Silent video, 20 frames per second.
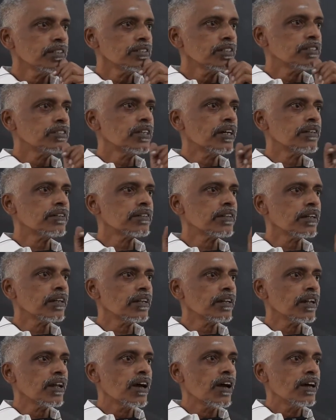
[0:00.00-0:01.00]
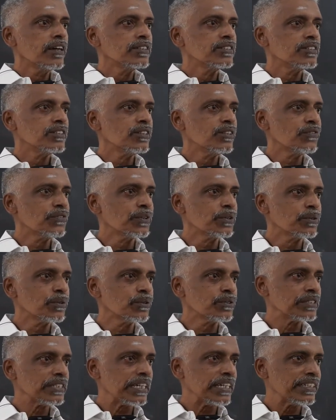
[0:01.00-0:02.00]
general, if you do
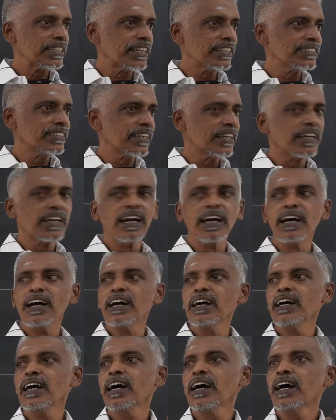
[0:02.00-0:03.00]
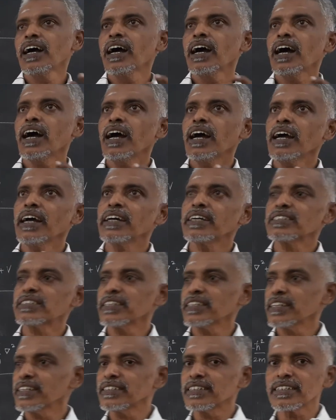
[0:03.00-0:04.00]
say that,
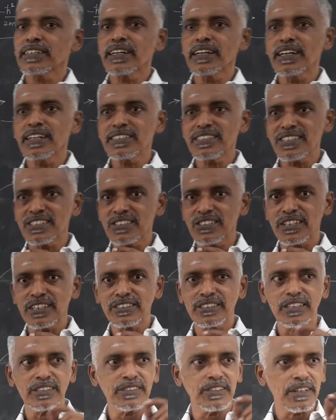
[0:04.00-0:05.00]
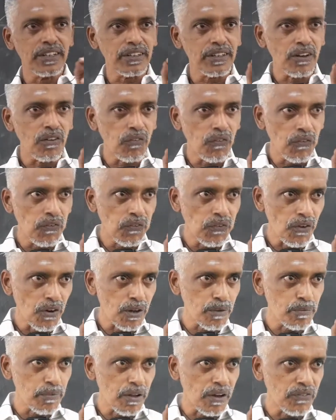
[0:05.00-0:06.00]
yesterday the girls said the general
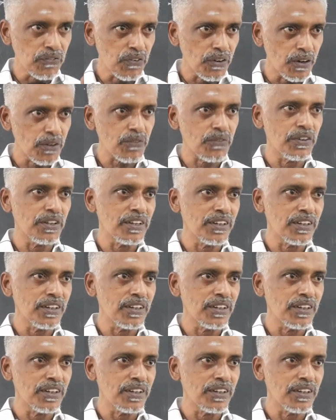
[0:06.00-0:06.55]
formula for V.